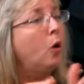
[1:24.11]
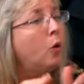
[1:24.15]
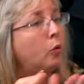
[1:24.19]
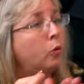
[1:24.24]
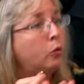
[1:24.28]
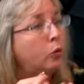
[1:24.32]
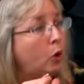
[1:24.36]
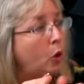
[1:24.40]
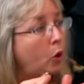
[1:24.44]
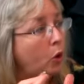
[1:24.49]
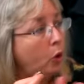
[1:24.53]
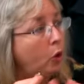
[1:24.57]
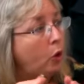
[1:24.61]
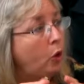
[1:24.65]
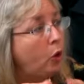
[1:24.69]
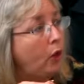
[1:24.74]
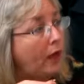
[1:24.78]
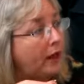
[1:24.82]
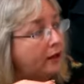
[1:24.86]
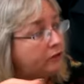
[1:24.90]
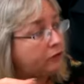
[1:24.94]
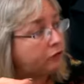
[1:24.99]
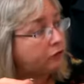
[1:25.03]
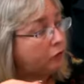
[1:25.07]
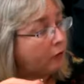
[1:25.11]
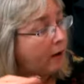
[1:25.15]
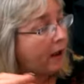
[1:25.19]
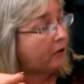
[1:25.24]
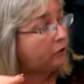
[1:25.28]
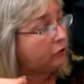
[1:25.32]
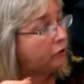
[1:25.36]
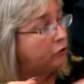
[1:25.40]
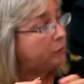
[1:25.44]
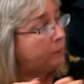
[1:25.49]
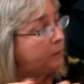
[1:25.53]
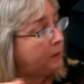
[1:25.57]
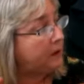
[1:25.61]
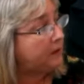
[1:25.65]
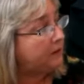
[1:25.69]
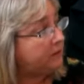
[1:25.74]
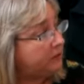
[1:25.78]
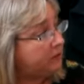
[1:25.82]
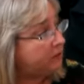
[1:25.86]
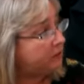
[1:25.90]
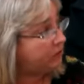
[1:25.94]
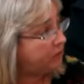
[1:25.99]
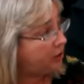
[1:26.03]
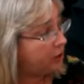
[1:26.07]
roll and stretch your
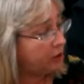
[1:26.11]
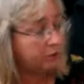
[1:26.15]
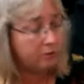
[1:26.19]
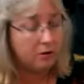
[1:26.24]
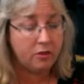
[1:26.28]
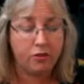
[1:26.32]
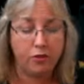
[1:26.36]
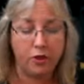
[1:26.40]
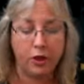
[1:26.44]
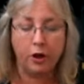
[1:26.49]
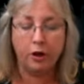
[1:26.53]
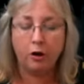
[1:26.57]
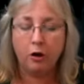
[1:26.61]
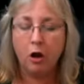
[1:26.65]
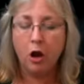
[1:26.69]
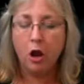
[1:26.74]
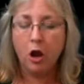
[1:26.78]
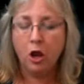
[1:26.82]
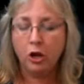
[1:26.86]
pieces thinner and thinner,